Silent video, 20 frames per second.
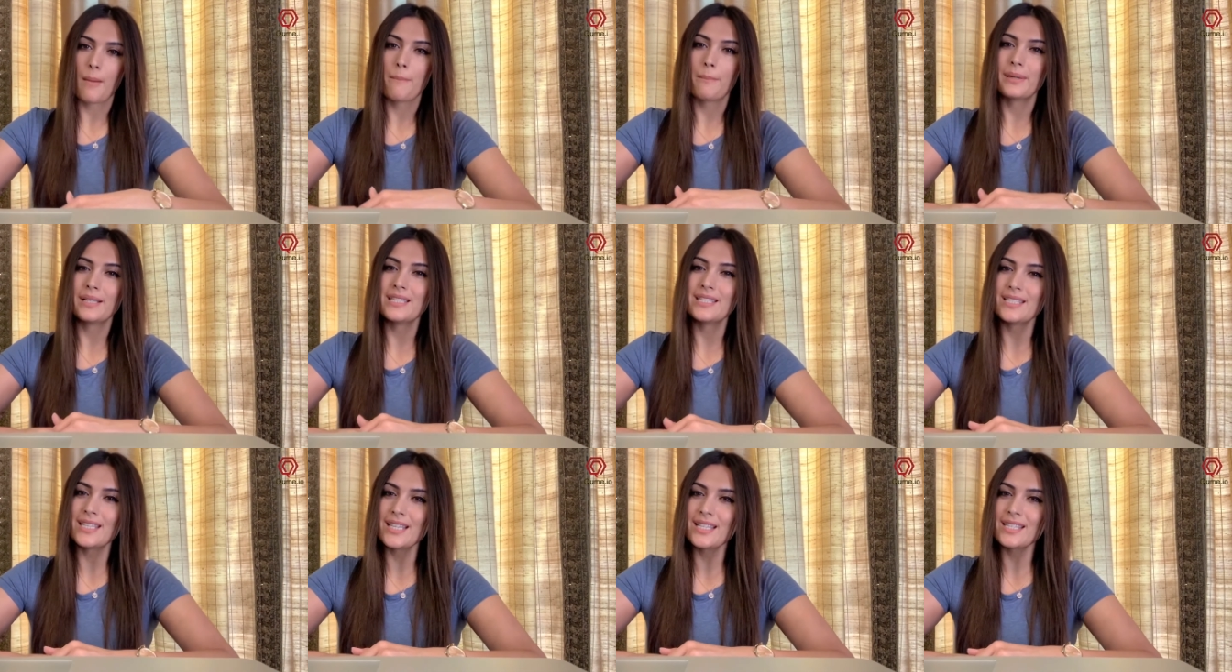
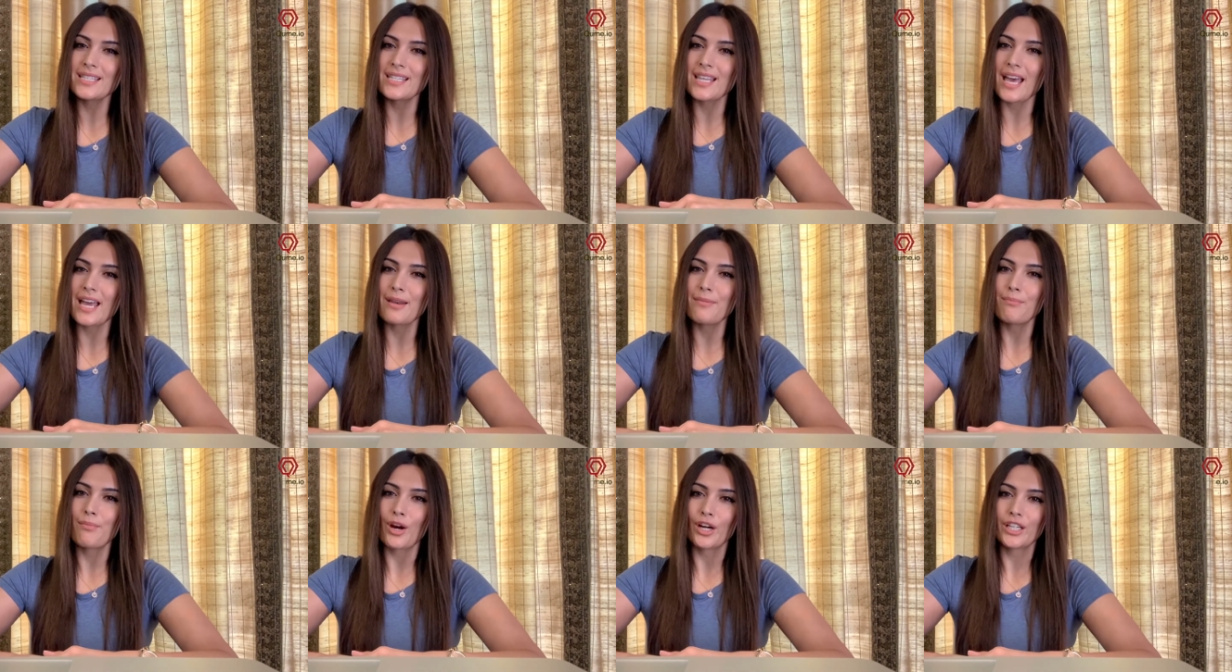But since
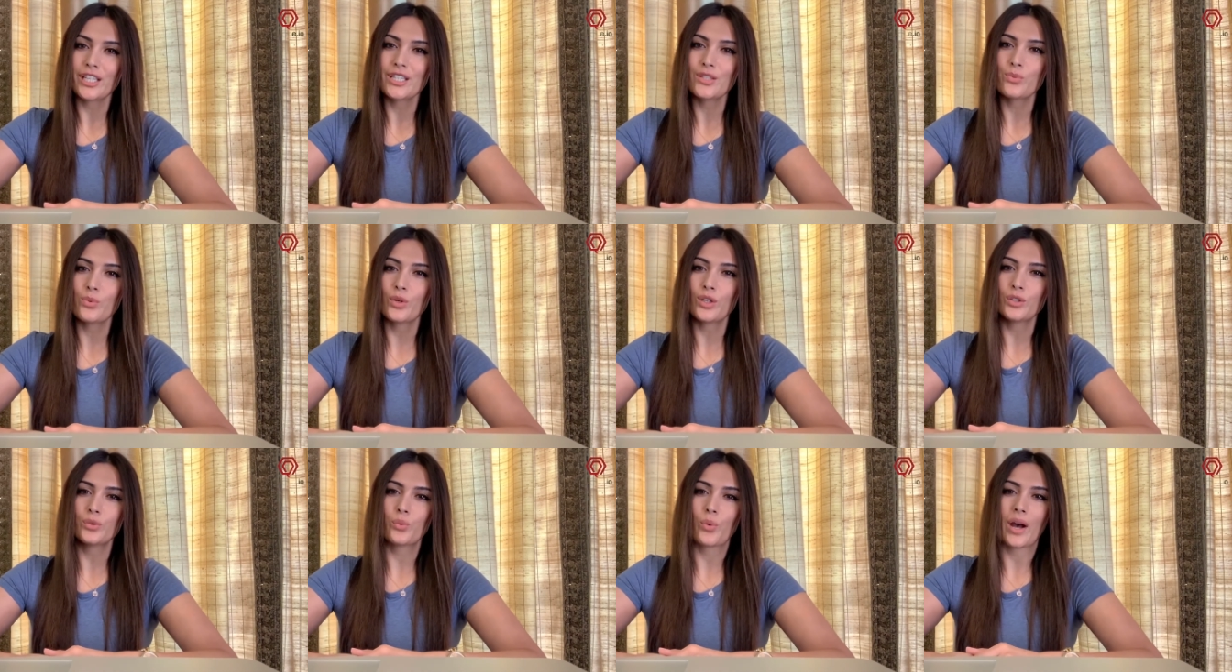then, markets
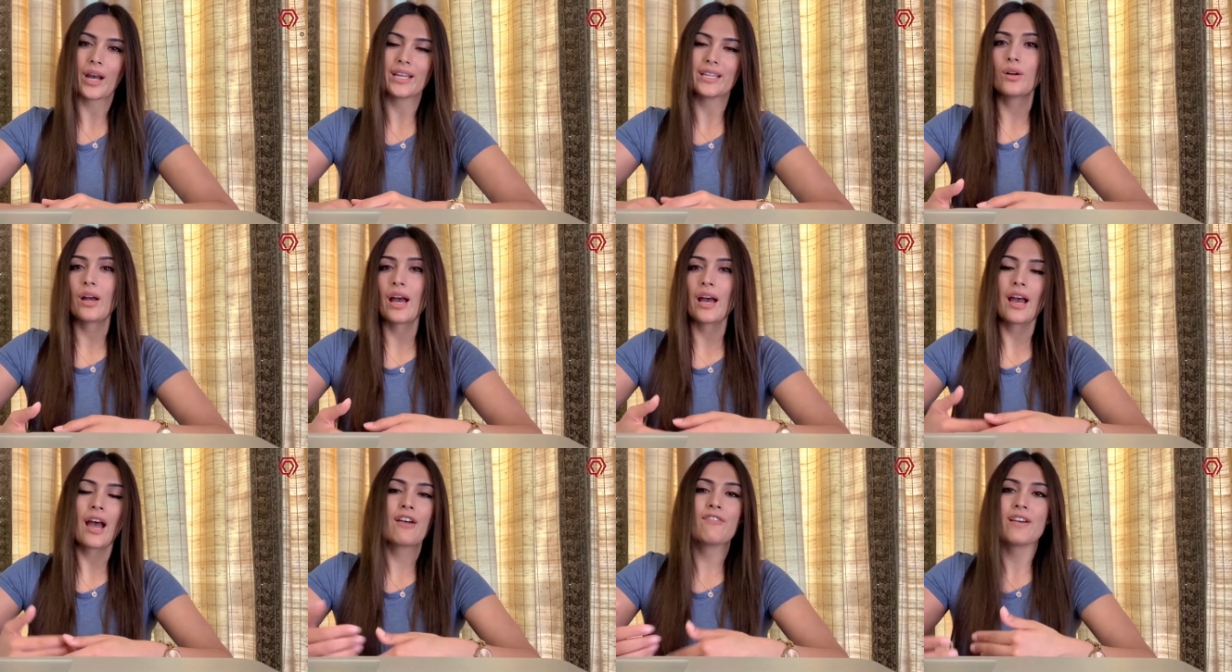worldwide
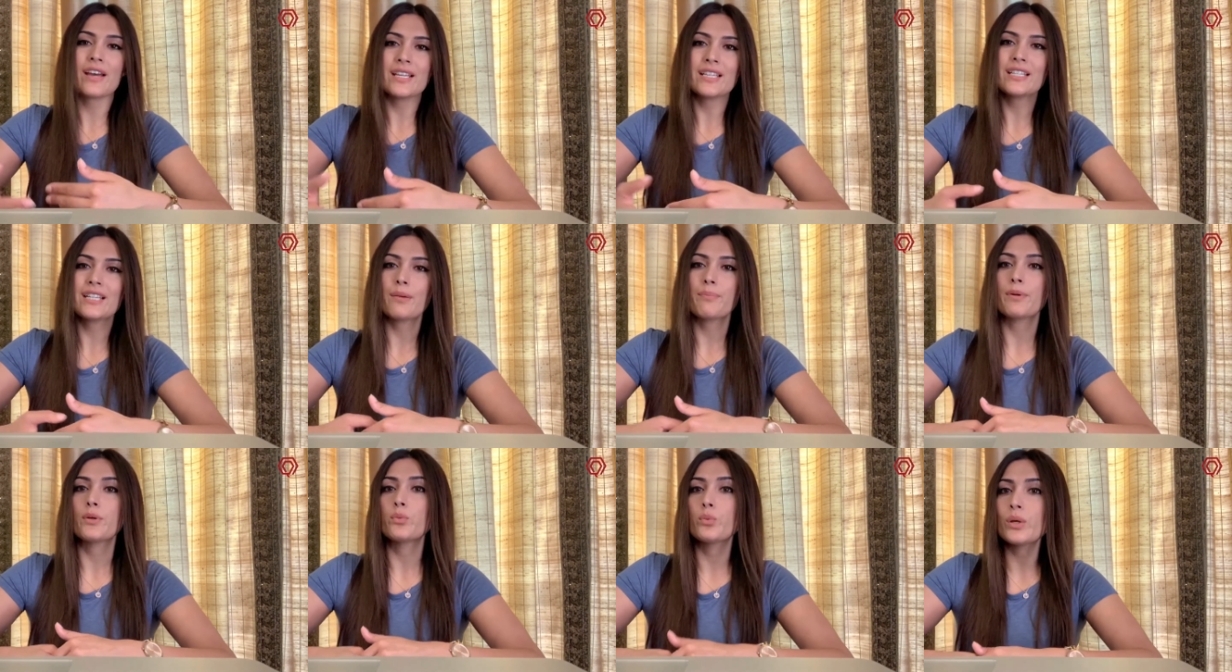have ended
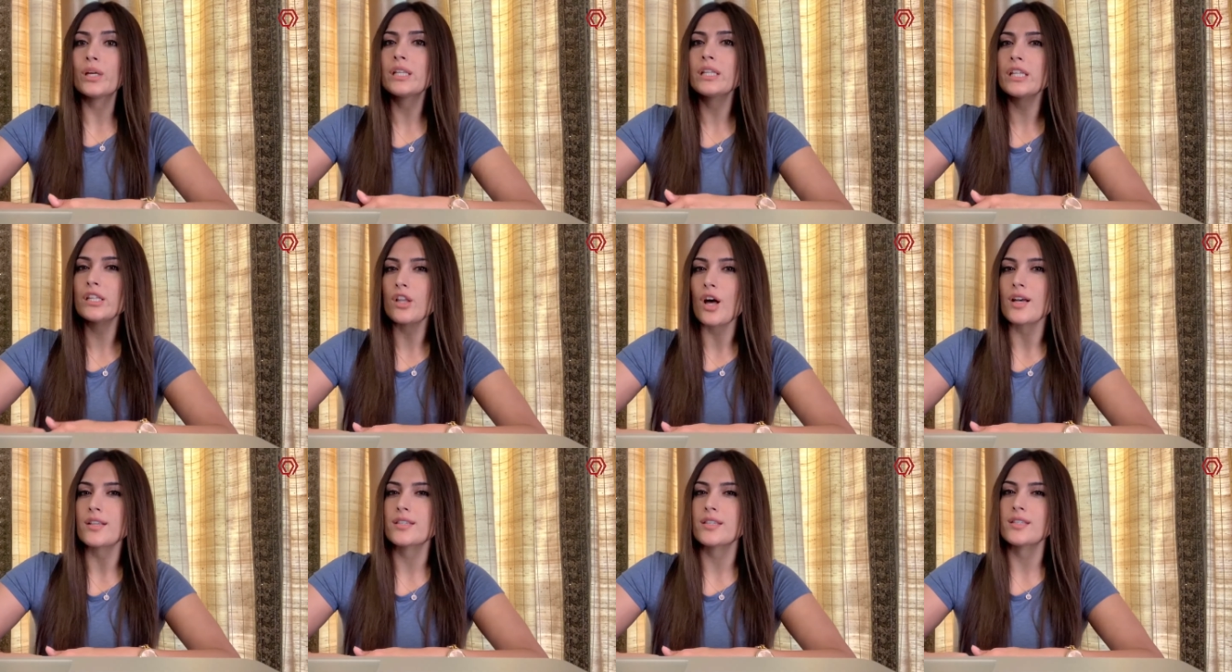up in weekly
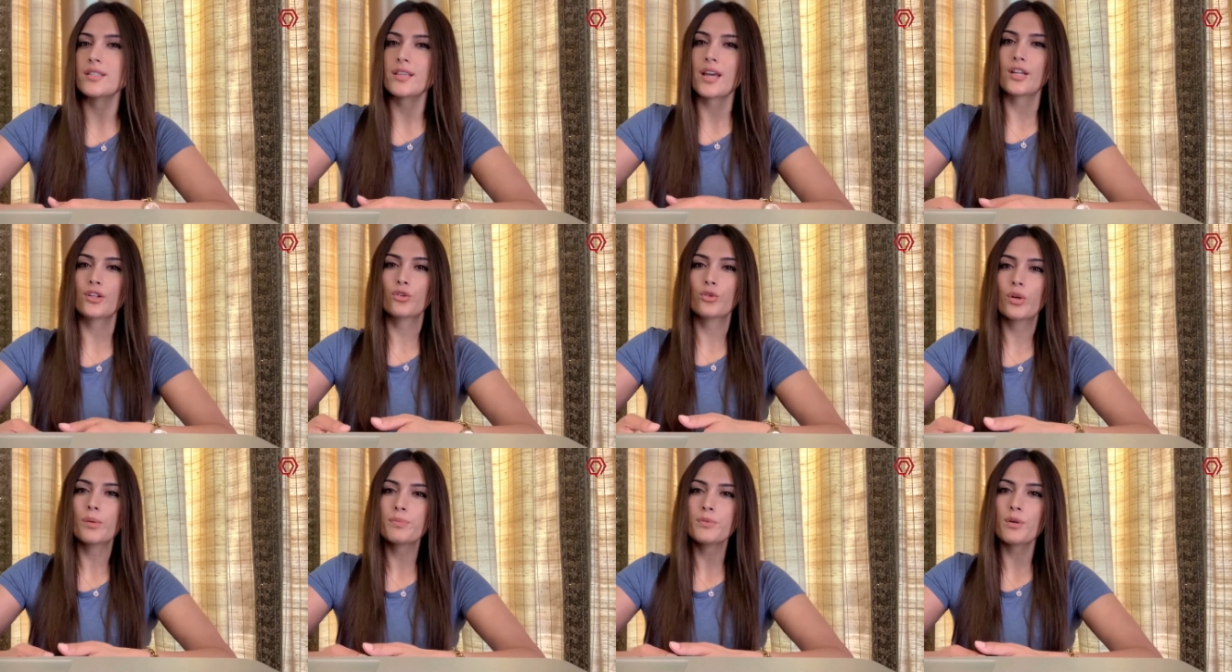losses, and
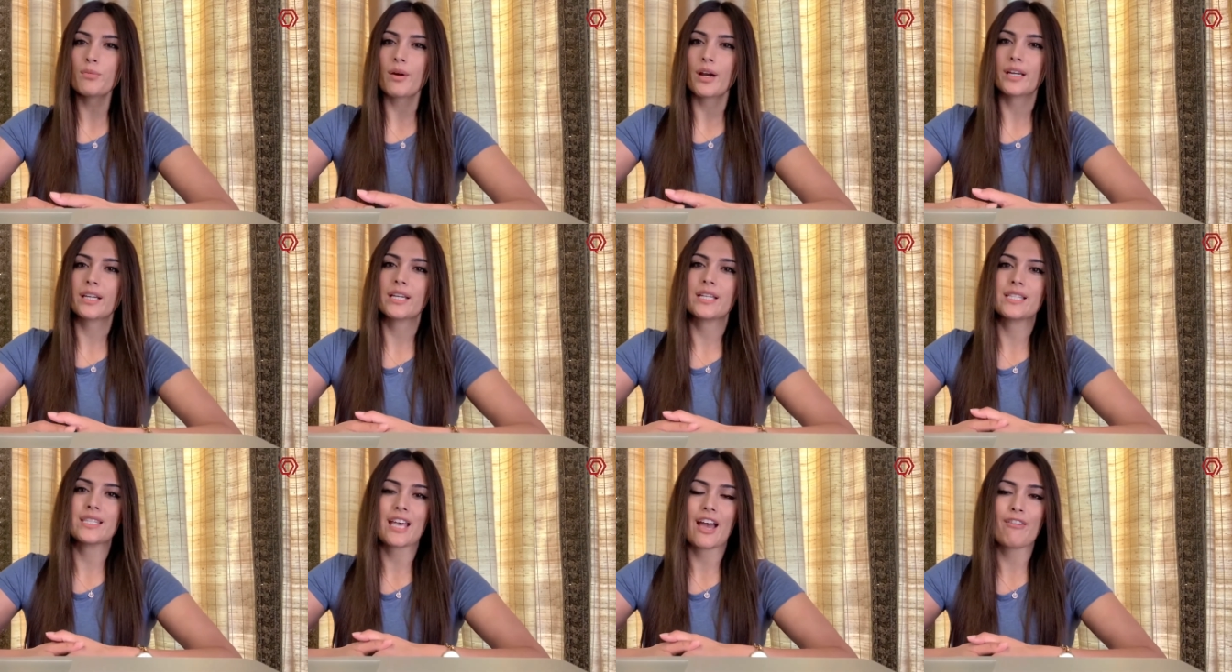crypto
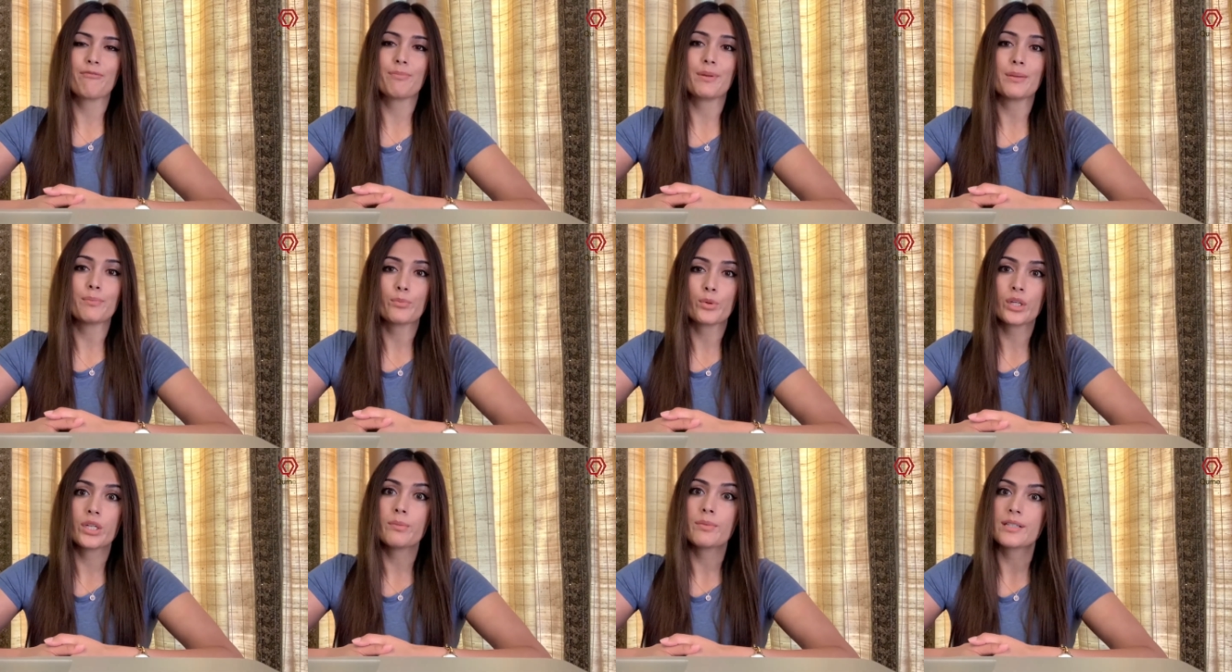markets have been
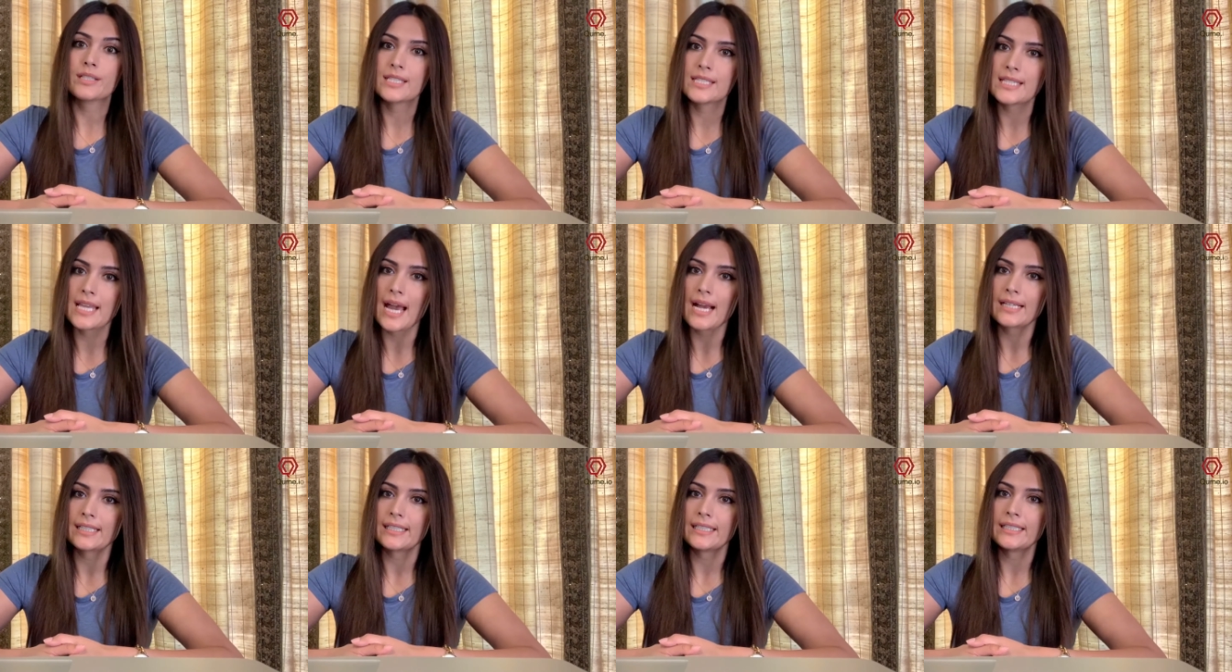pretty much
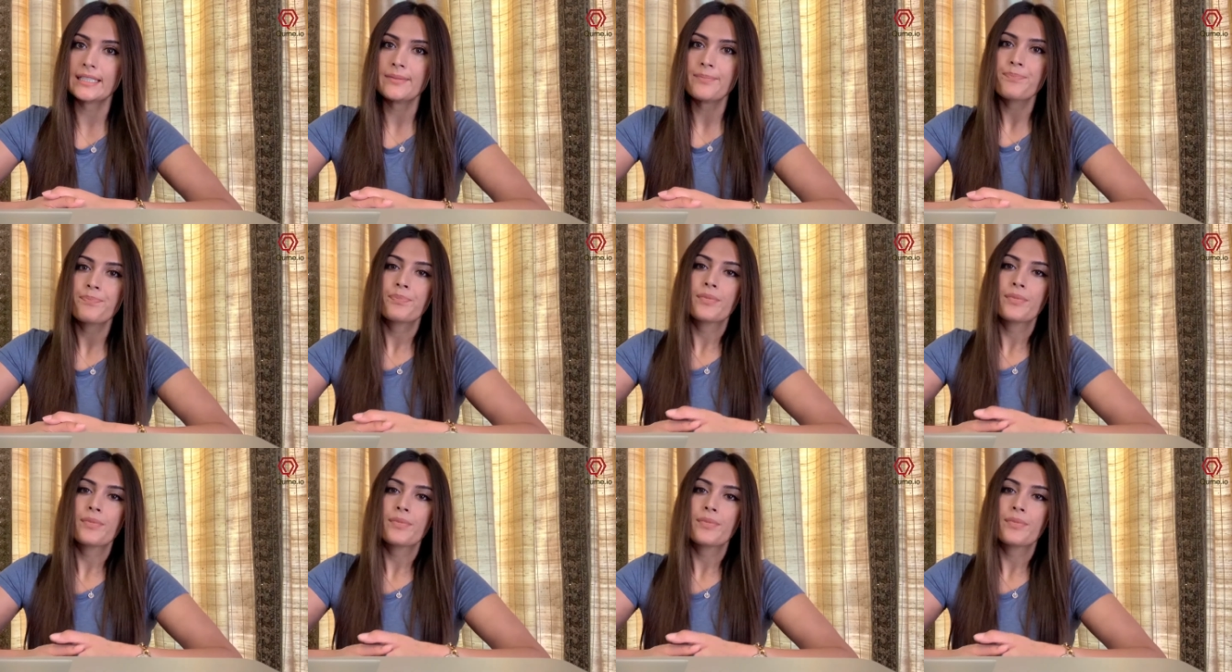stagnant.